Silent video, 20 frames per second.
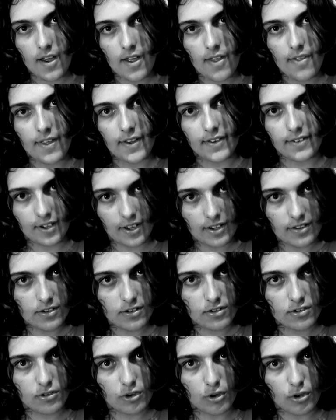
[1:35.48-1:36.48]
They tend to
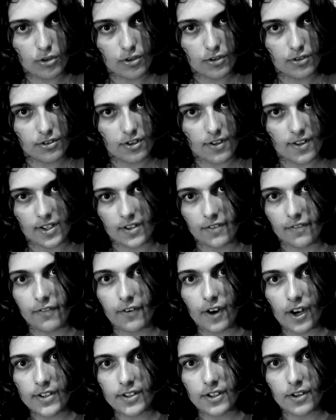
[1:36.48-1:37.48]
stalk you so they can
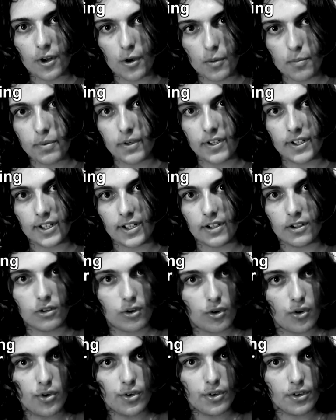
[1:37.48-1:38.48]
find an opening and
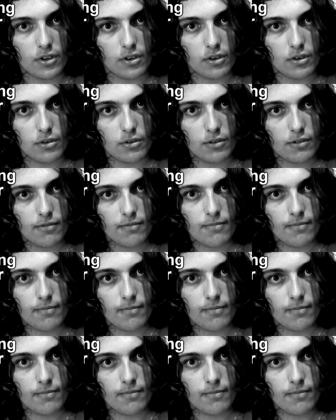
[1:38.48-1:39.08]
corner you.